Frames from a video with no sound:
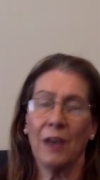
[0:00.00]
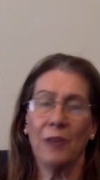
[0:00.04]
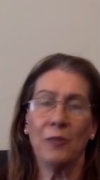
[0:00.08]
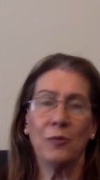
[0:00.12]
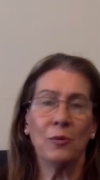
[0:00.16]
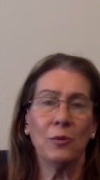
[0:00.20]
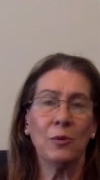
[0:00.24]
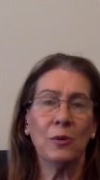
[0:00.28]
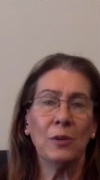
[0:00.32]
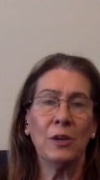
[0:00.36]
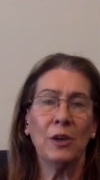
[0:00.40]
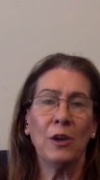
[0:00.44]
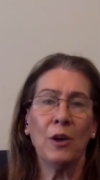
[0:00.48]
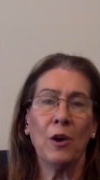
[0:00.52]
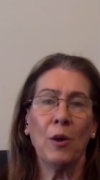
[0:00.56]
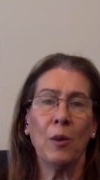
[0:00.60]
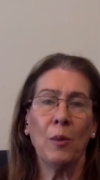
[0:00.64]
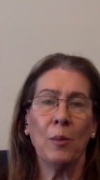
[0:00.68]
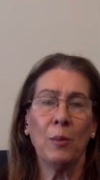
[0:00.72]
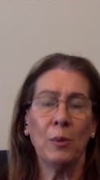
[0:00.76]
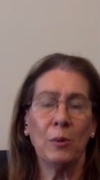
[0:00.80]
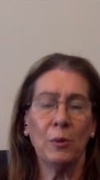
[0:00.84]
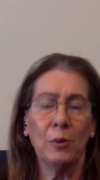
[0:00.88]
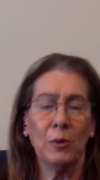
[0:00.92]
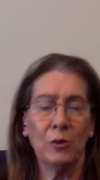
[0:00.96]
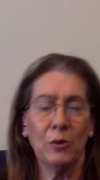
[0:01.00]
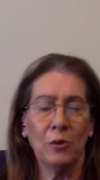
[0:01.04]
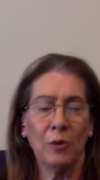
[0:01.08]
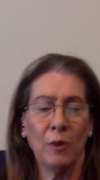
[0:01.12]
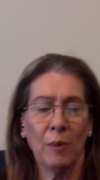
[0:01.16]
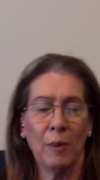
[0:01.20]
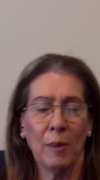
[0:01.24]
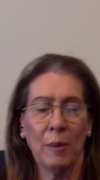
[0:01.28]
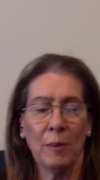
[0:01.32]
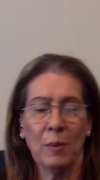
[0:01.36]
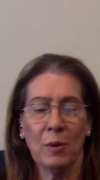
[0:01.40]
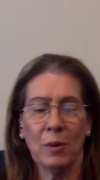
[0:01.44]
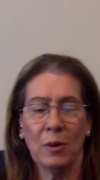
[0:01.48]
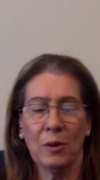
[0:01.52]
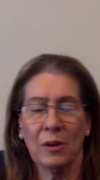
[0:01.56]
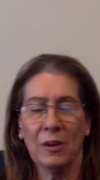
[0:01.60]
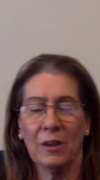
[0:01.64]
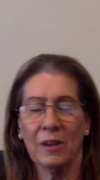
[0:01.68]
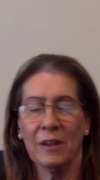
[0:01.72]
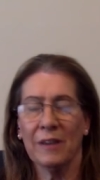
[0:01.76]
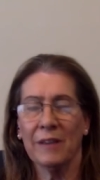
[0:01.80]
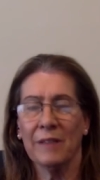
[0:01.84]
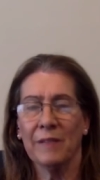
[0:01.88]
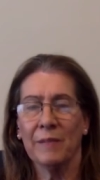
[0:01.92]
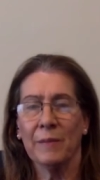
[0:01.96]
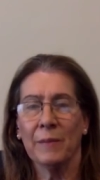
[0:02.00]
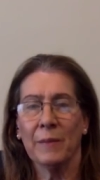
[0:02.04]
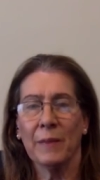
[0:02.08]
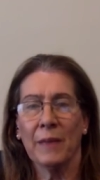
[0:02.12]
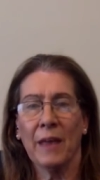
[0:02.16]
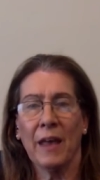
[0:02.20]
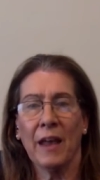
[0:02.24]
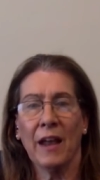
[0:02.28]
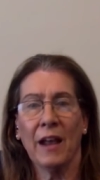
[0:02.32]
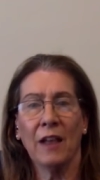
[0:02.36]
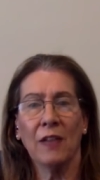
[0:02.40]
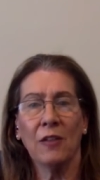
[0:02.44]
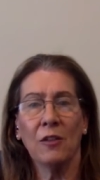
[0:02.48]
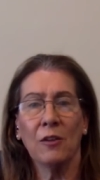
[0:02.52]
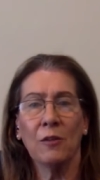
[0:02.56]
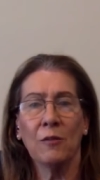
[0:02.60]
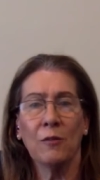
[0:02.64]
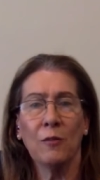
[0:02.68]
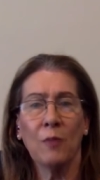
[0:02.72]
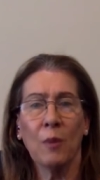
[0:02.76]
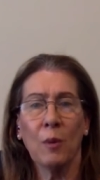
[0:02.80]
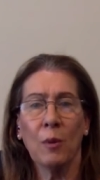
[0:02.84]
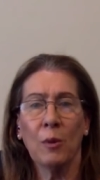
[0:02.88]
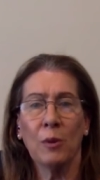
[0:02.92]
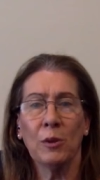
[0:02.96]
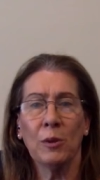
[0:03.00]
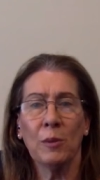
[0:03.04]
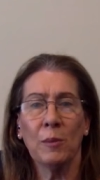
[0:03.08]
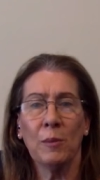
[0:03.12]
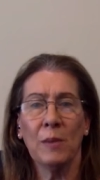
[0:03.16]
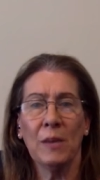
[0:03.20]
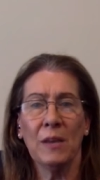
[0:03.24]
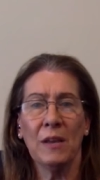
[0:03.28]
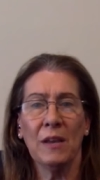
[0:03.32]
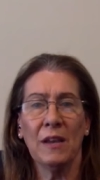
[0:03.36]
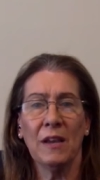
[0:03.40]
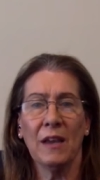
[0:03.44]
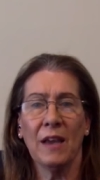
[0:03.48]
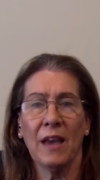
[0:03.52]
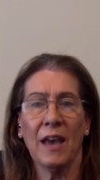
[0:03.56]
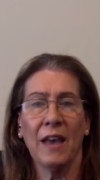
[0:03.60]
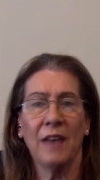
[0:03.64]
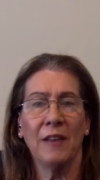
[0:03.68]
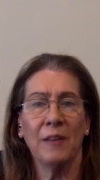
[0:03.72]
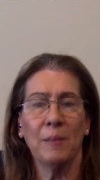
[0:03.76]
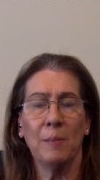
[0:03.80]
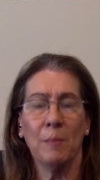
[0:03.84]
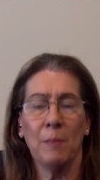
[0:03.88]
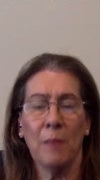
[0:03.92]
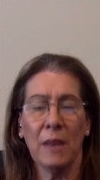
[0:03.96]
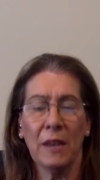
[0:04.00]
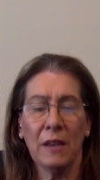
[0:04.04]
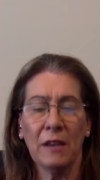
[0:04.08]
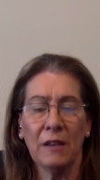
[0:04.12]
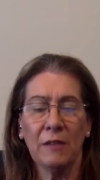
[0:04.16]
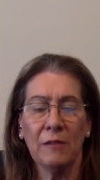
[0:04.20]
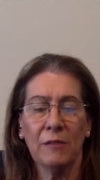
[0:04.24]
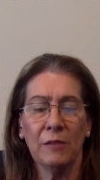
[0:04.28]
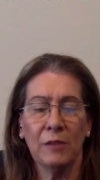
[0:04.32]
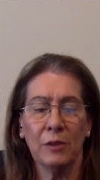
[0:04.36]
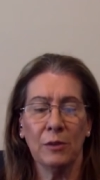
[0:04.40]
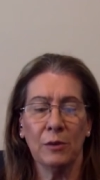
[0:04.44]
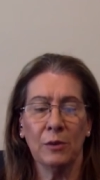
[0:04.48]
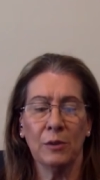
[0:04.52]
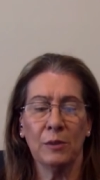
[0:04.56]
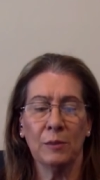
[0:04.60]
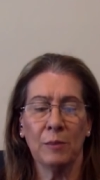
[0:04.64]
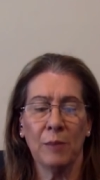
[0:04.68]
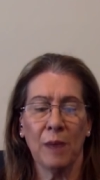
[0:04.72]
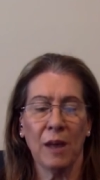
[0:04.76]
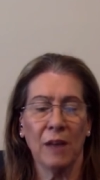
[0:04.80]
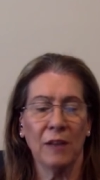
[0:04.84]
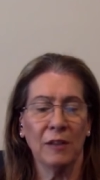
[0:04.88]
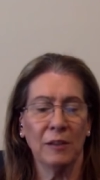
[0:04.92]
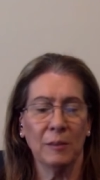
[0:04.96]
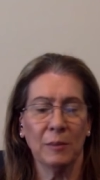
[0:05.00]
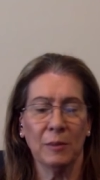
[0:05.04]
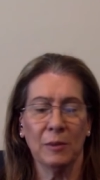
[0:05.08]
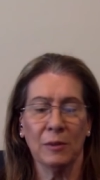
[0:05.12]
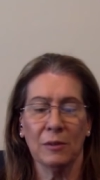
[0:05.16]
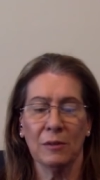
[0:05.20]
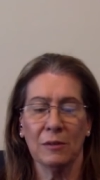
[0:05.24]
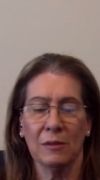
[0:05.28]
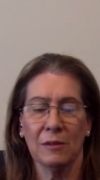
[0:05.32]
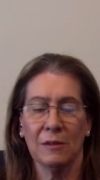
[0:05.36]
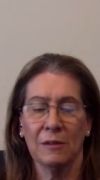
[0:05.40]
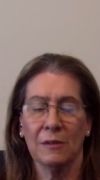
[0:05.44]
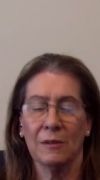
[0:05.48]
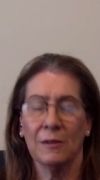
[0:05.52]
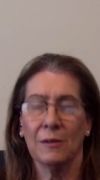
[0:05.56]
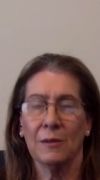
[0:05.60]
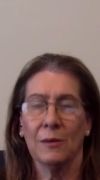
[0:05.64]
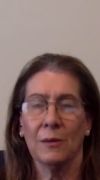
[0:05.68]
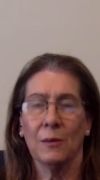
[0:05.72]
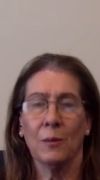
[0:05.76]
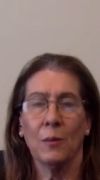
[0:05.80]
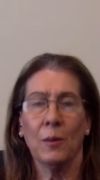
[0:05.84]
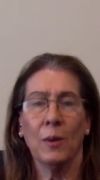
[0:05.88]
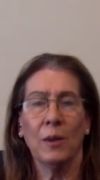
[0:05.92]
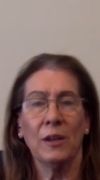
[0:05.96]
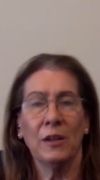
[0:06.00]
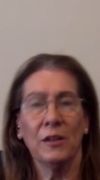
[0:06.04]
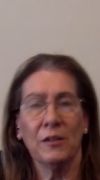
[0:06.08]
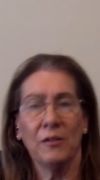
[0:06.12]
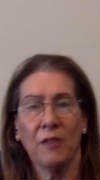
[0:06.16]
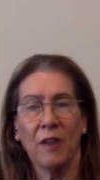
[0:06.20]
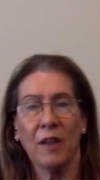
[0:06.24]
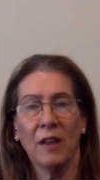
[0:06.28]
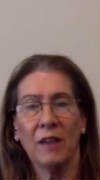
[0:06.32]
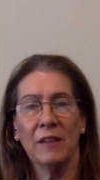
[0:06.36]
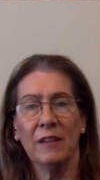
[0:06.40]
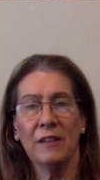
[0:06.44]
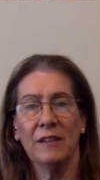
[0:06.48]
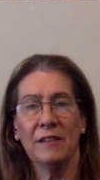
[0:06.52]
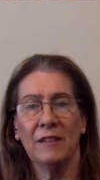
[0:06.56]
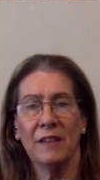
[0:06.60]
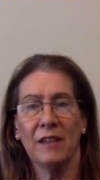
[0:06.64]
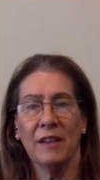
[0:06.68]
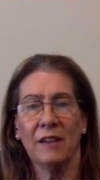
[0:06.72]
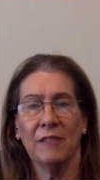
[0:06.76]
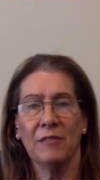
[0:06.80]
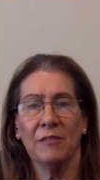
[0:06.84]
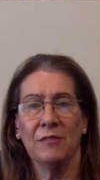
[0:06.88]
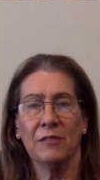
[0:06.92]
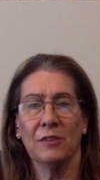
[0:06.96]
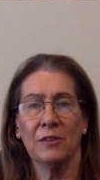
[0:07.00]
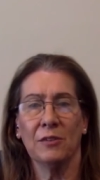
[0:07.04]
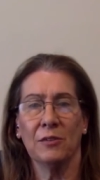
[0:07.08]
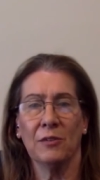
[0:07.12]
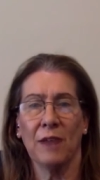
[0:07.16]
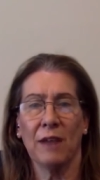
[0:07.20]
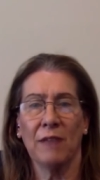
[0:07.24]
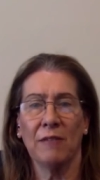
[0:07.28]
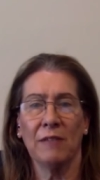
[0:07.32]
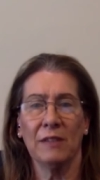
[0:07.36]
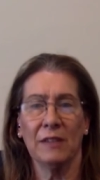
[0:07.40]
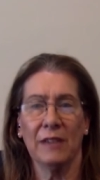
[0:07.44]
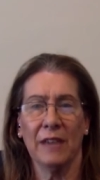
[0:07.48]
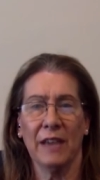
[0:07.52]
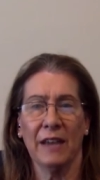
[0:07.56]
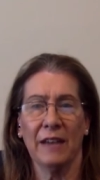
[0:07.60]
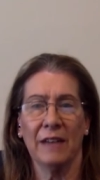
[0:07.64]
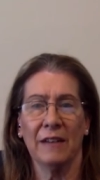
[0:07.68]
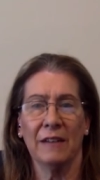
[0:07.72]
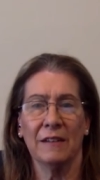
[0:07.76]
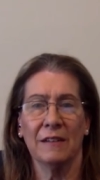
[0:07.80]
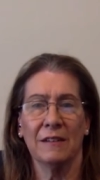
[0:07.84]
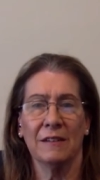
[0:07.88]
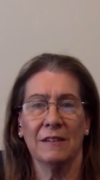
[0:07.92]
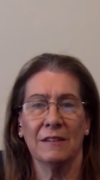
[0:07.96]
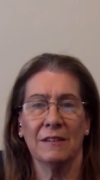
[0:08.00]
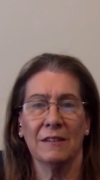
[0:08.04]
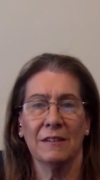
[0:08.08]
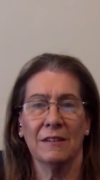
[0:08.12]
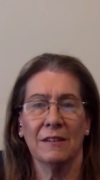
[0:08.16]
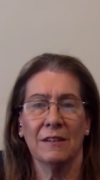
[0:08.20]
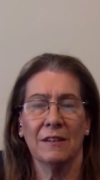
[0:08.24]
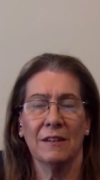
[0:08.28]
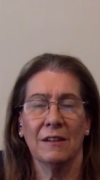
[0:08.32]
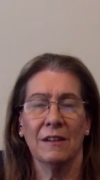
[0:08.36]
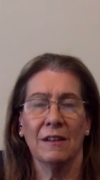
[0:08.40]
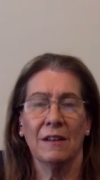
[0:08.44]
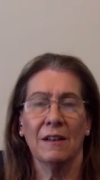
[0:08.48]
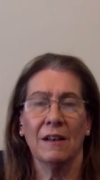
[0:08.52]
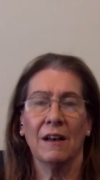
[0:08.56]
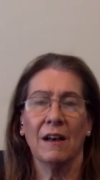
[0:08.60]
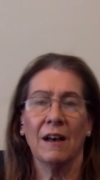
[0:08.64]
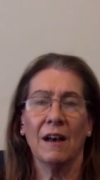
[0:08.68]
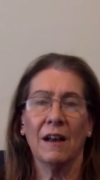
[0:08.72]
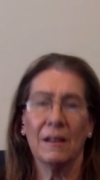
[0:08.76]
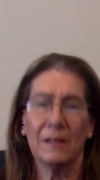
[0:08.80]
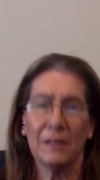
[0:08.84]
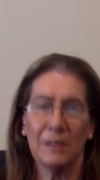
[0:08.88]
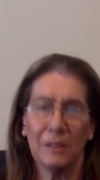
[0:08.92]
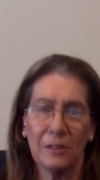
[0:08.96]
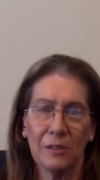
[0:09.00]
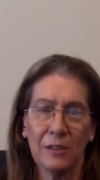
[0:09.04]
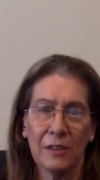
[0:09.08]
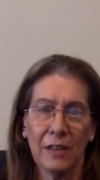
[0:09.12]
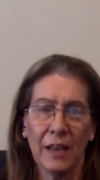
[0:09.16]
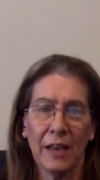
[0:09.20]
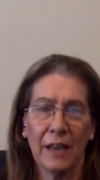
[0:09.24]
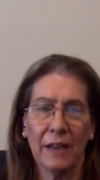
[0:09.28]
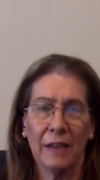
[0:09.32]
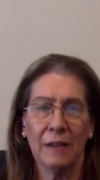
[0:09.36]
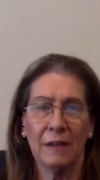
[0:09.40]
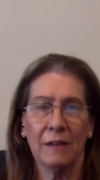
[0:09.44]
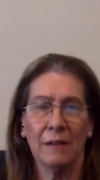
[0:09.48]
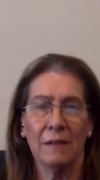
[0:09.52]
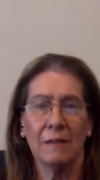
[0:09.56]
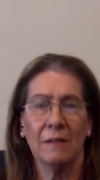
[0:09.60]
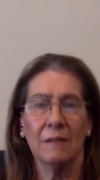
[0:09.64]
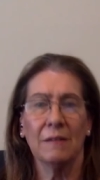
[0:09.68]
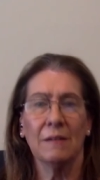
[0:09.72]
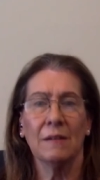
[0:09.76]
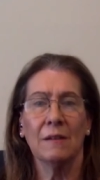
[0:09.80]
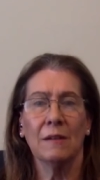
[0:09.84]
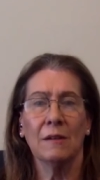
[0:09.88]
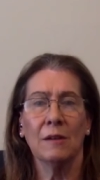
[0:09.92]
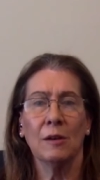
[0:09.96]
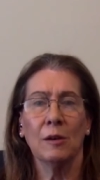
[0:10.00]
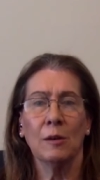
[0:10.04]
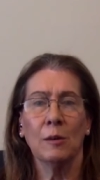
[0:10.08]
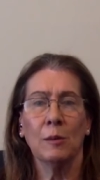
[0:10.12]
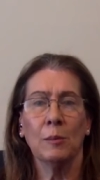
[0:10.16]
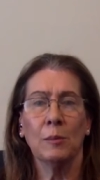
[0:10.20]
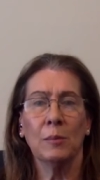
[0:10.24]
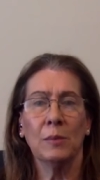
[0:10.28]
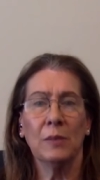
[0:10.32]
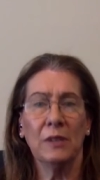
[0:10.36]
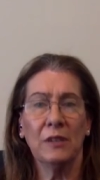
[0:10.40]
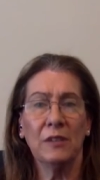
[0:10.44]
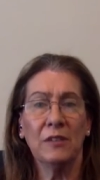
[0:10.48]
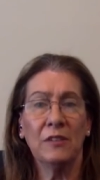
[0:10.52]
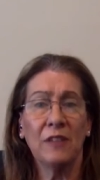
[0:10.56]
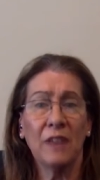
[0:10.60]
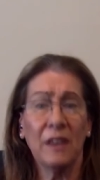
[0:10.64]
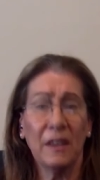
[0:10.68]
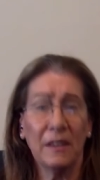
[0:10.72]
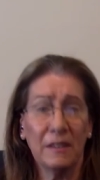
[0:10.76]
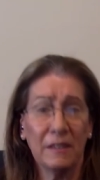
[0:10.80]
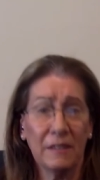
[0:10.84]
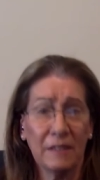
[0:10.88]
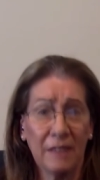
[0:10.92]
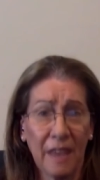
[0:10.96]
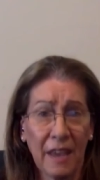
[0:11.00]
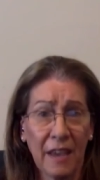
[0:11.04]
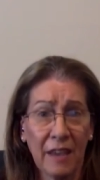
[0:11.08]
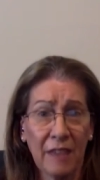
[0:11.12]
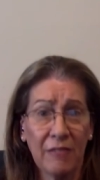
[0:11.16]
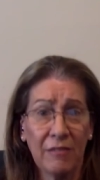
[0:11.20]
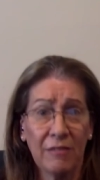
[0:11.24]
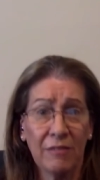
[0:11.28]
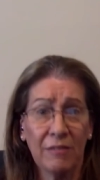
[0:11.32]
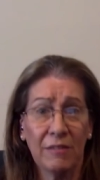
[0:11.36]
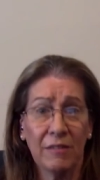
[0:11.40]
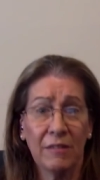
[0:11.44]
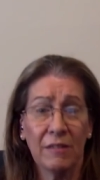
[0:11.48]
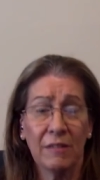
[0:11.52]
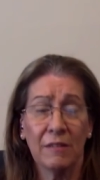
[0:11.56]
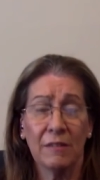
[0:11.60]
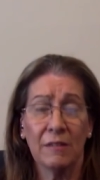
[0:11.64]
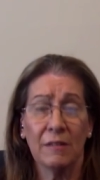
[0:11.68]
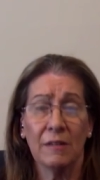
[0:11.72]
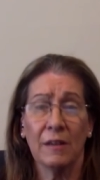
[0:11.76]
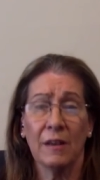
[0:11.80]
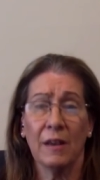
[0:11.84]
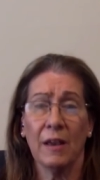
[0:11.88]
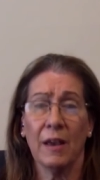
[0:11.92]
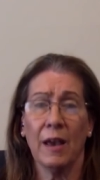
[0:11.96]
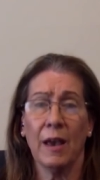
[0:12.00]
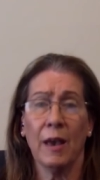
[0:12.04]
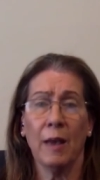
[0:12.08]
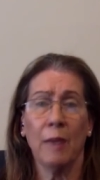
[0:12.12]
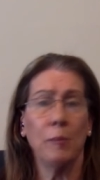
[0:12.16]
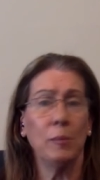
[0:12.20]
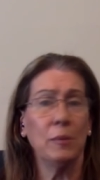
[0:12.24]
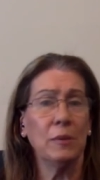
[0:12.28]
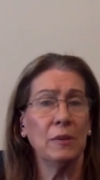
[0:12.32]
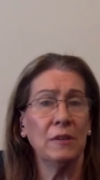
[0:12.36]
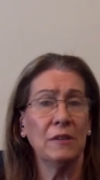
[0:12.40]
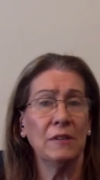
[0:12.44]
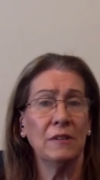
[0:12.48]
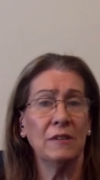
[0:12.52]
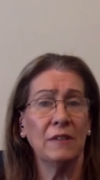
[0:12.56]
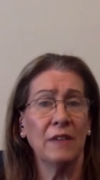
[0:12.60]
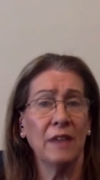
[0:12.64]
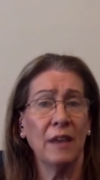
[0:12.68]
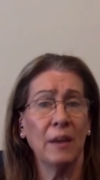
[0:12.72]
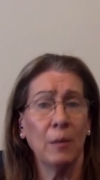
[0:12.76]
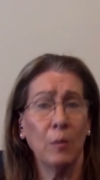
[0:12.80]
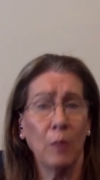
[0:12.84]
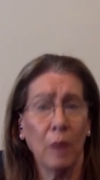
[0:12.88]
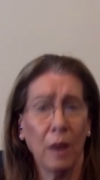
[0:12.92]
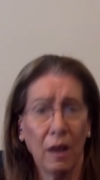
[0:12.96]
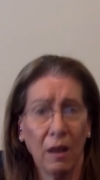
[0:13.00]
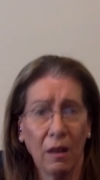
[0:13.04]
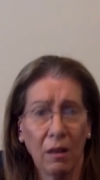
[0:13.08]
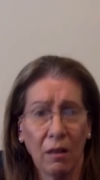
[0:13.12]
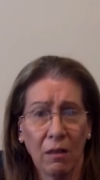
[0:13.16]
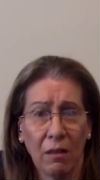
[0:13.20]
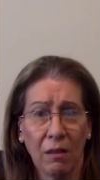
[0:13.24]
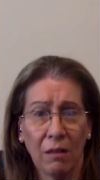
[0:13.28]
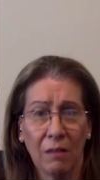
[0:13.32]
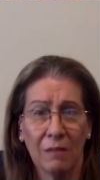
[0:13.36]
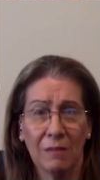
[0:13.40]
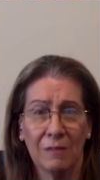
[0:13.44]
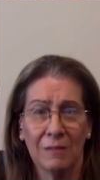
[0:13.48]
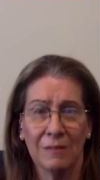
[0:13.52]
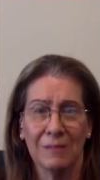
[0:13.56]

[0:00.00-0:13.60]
I truly hope you enjoy my book and I look forward to meeting as many of you as possible when it's finally safe to travel again. Until then, please stay safe and please stay well.